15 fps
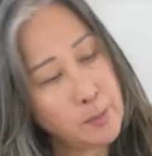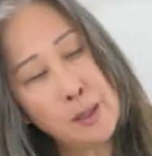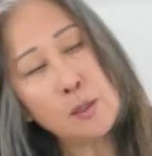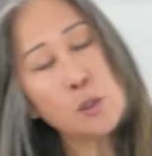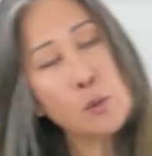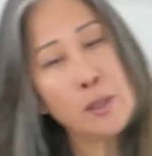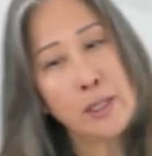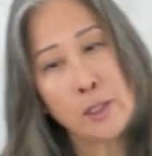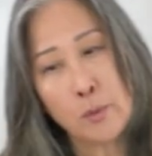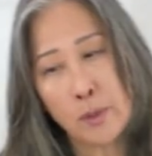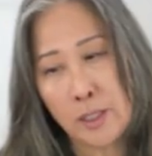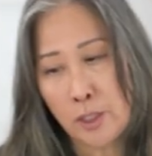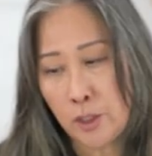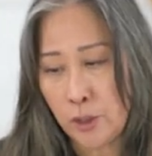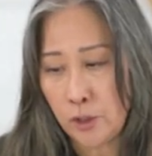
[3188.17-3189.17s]

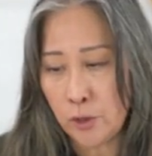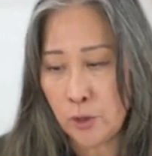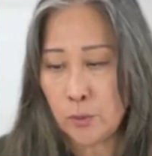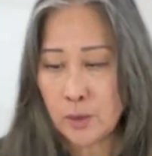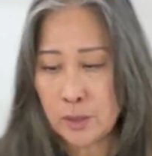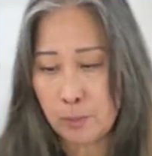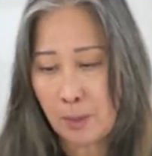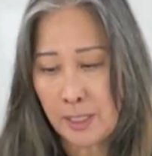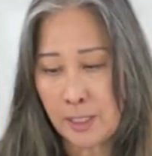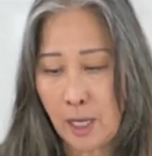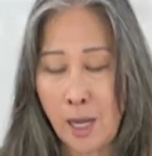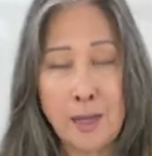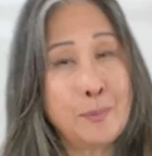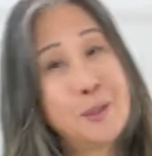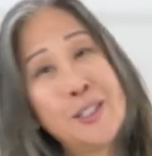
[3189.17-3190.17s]
2022 was my
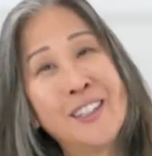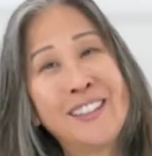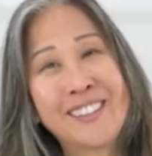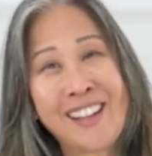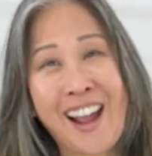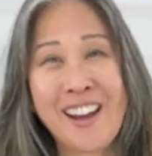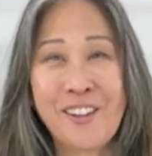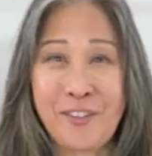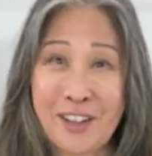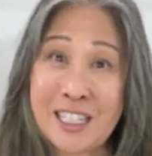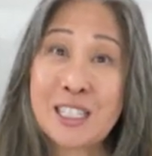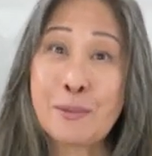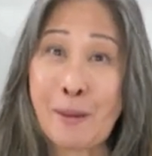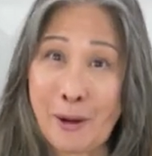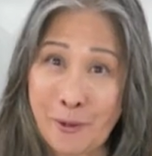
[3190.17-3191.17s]
time to kind of
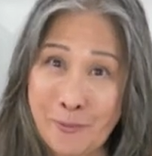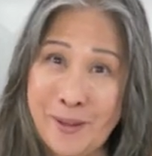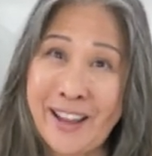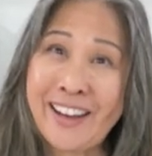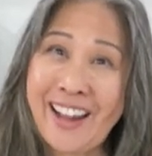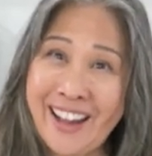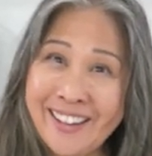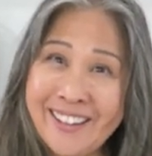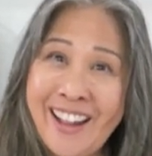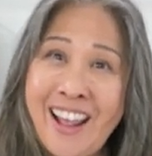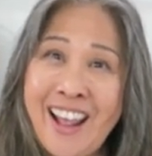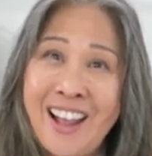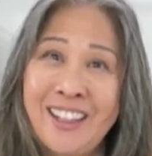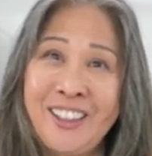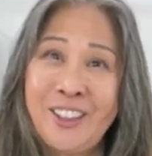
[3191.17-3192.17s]
experiment and,
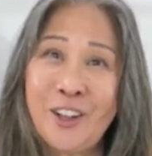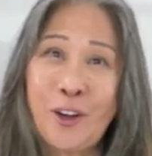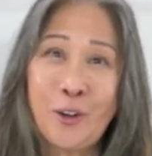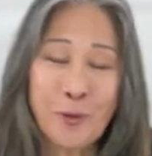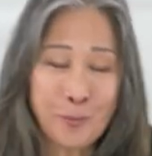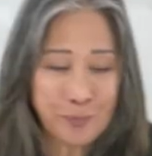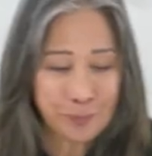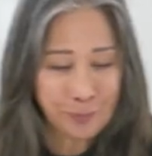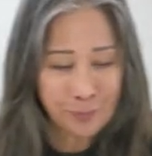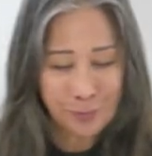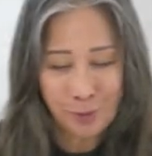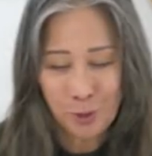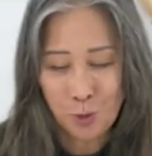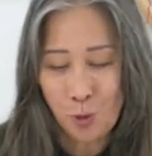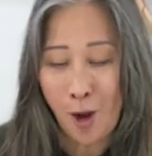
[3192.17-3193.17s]
you know,
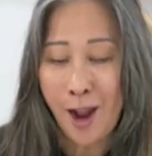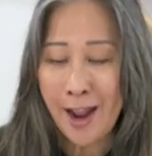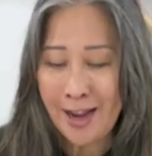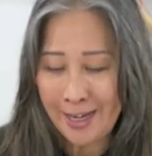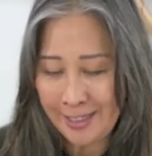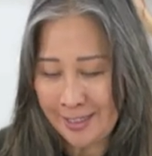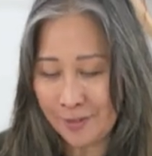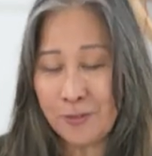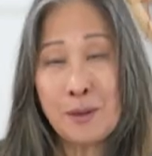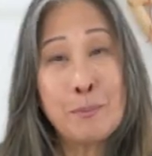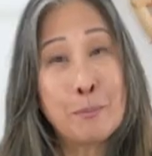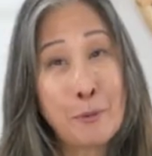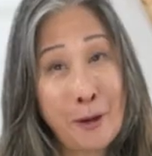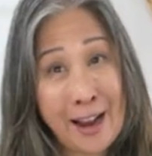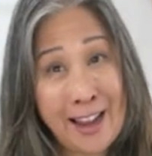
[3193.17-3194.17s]
try different
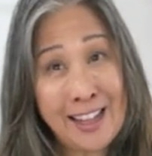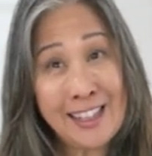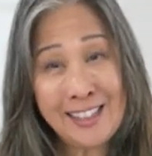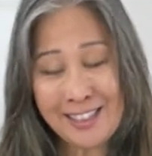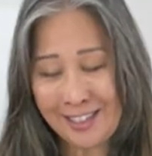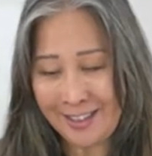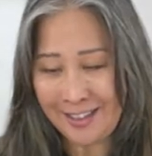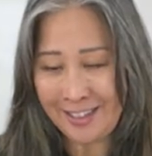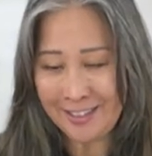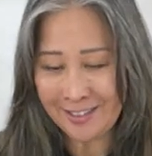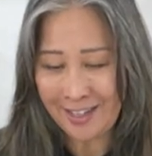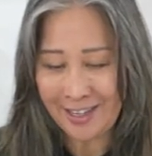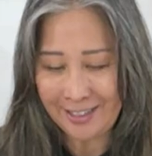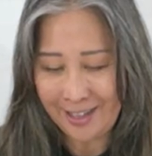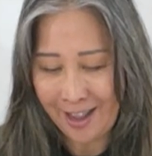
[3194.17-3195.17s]
brands and things
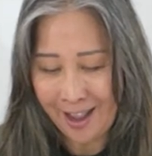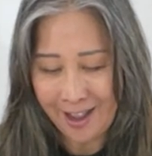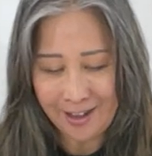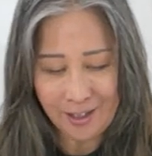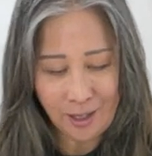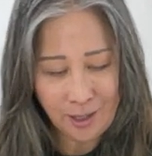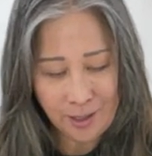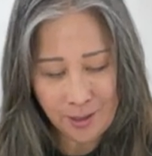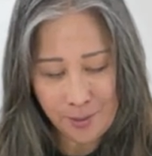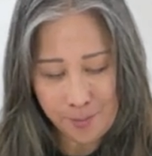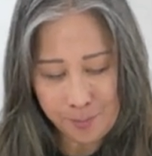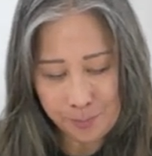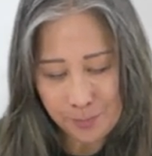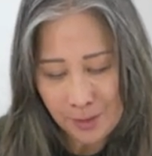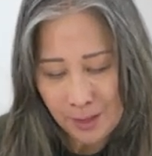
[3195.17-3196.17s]
like that.
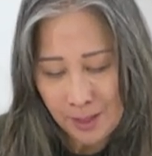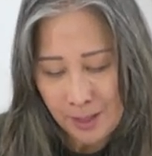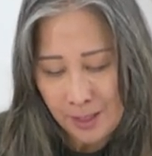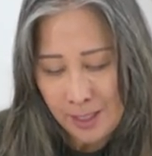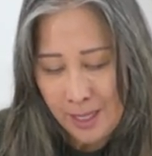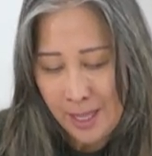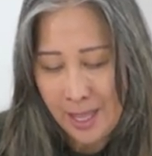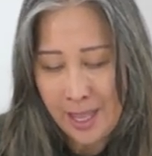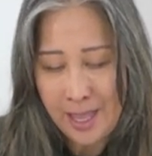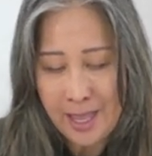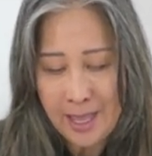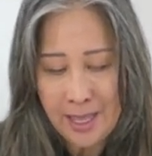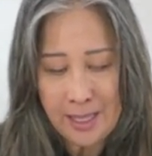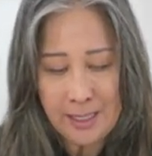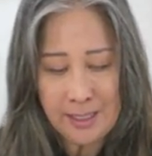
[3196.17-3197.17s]

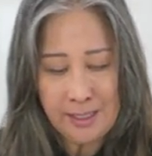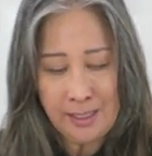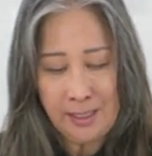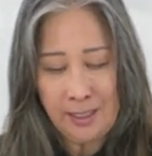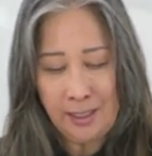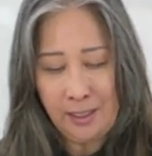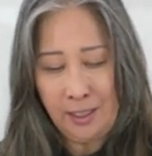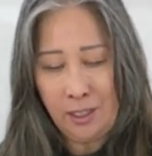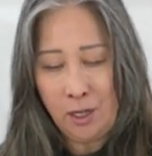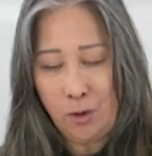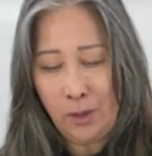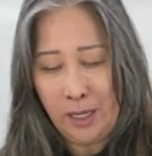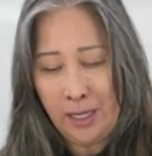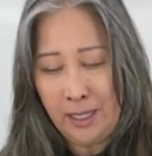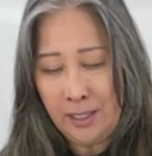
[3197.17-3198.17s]
And, you know, it
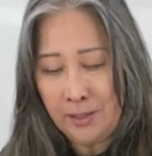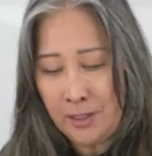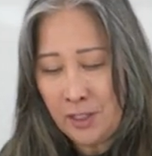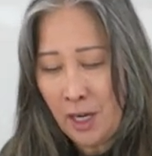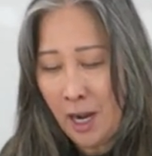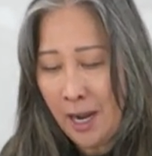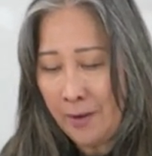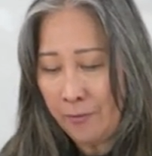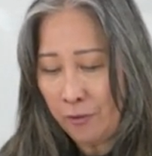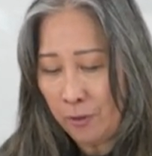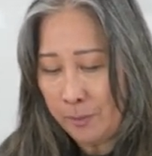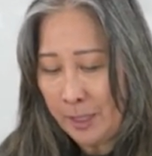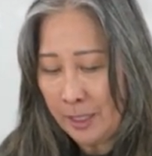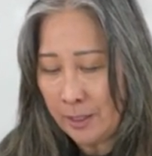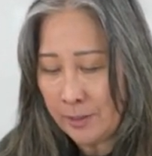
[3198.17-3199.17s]
is a time for
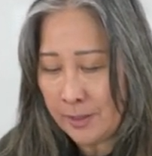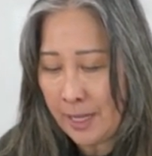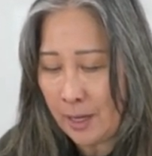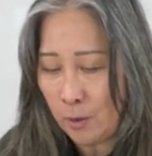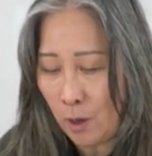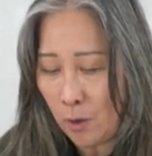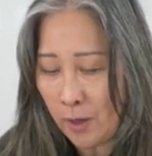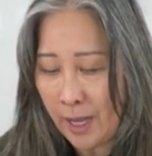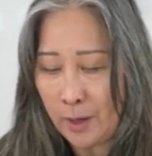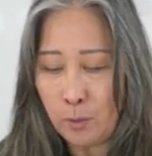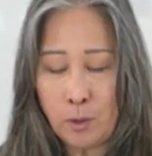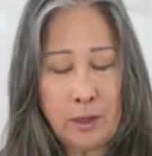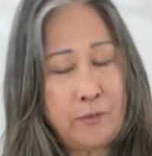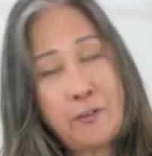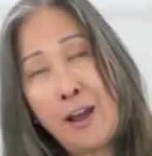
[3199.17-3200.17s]
me to say, okay, well,
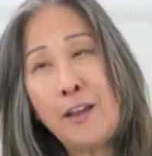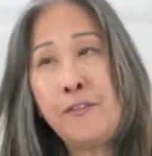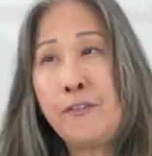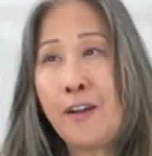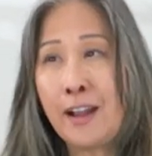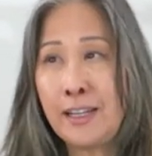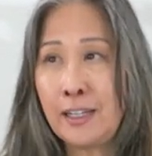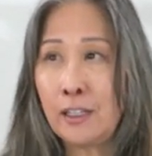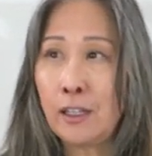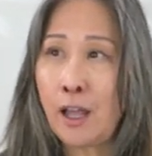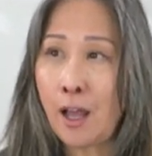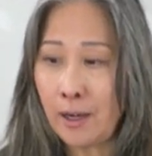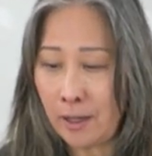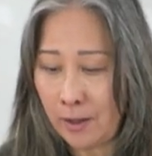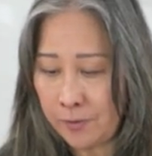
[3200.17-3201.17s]
if I find a
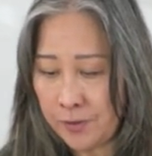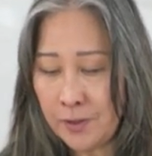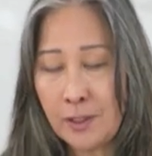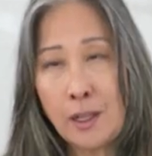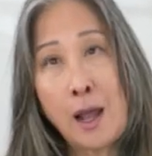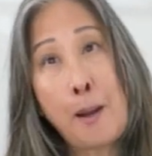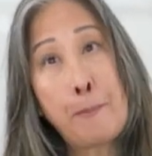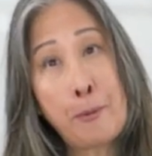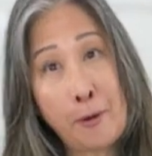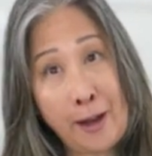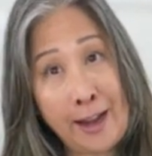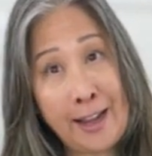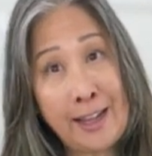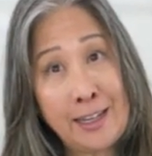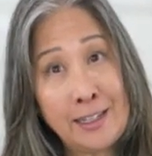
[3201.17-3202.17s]
lot of a
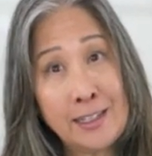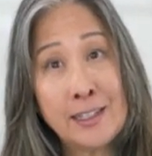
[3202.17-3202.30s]
brand